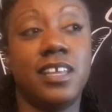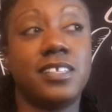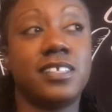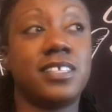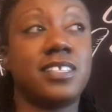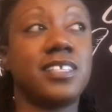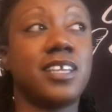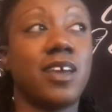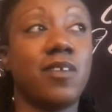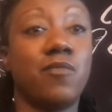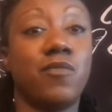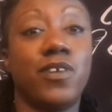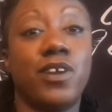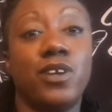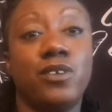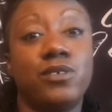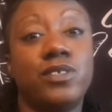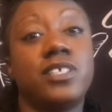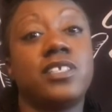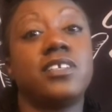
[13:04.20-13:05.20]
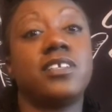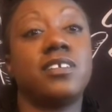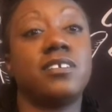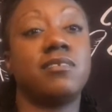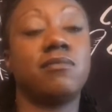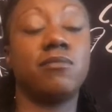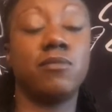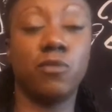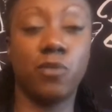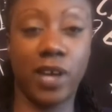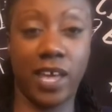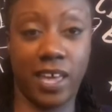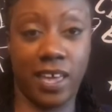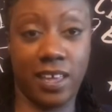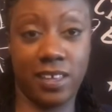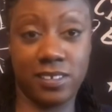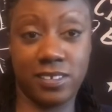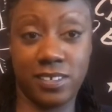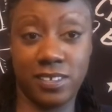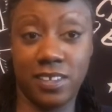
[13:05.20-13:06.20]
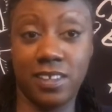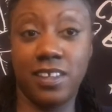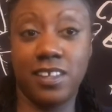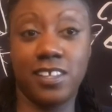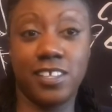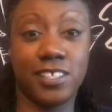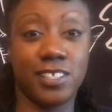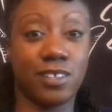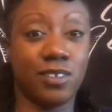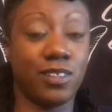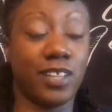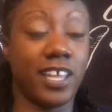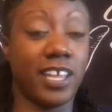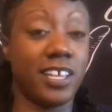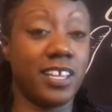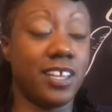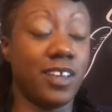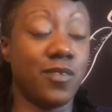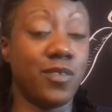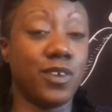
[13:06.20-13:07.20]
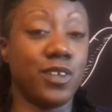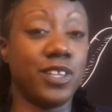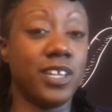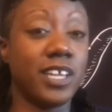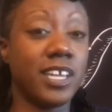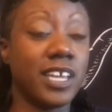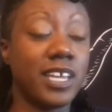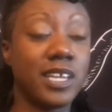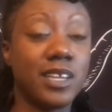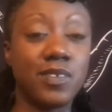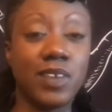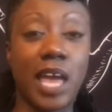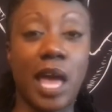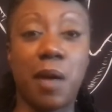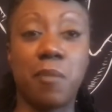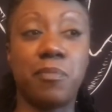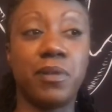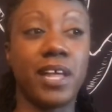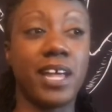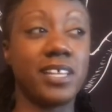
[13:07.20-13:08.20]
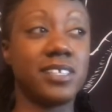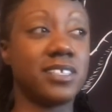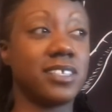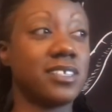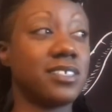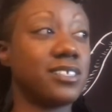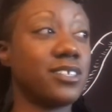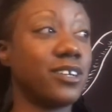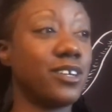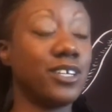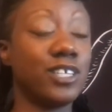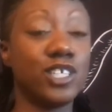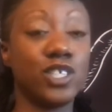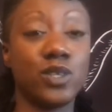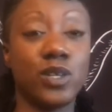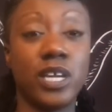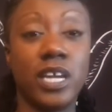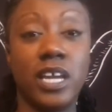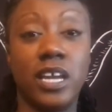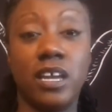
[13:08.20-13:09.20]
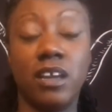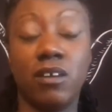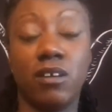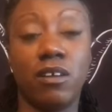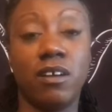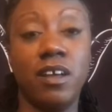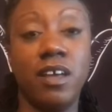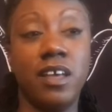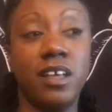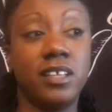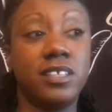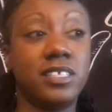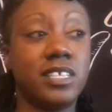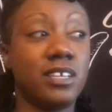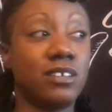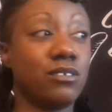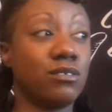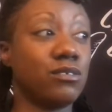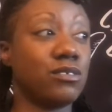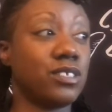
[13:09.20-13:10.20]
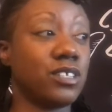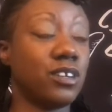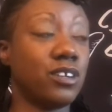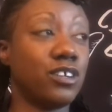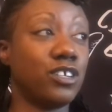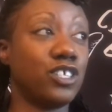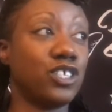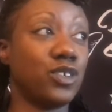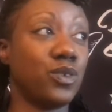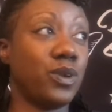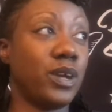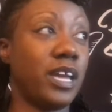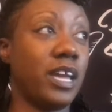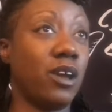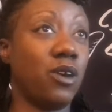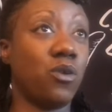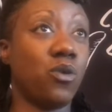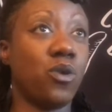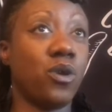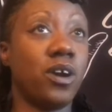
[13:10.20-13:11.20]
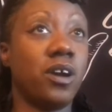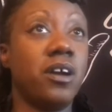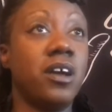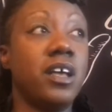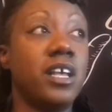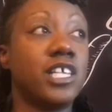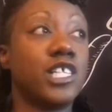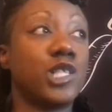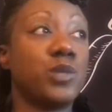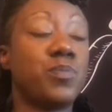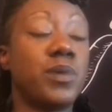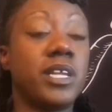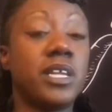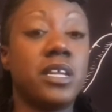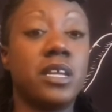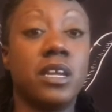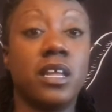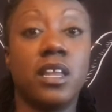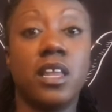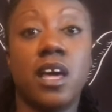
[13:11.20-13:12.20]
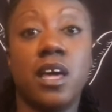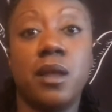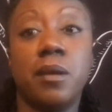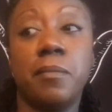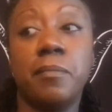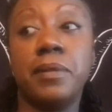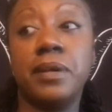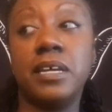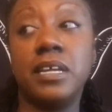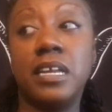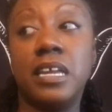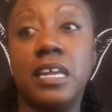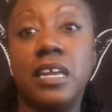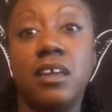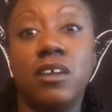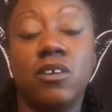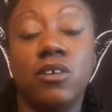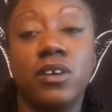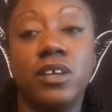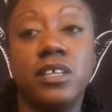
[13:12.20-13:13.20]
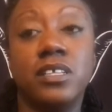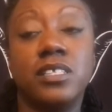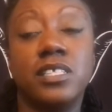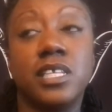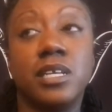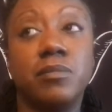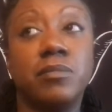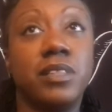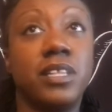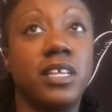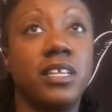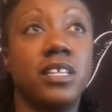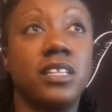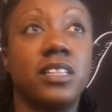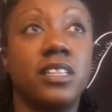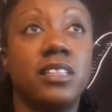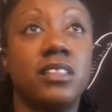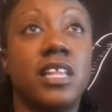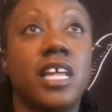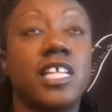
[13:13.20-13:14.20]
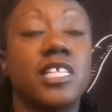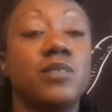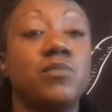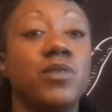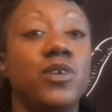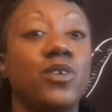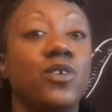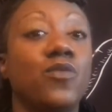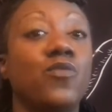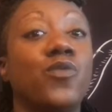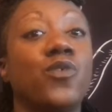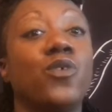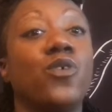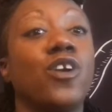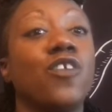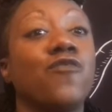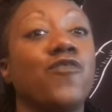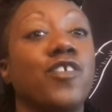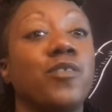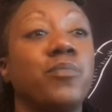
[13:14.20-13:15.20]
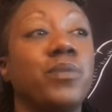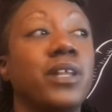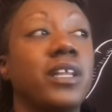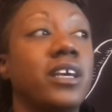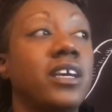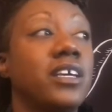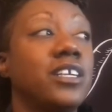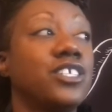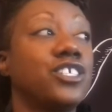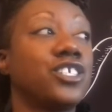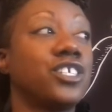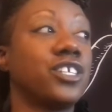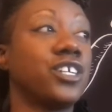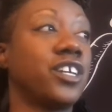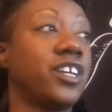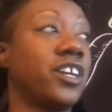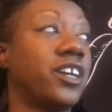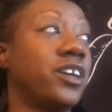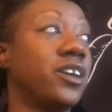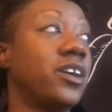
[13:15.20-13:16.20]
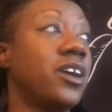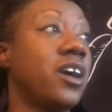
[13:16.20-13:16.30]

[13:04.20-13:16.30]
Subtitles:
a time for you to wait. So like if you're looking at plastic surgery or dental surgery, or spending a lot of money on something that's beautiful or for pleasure,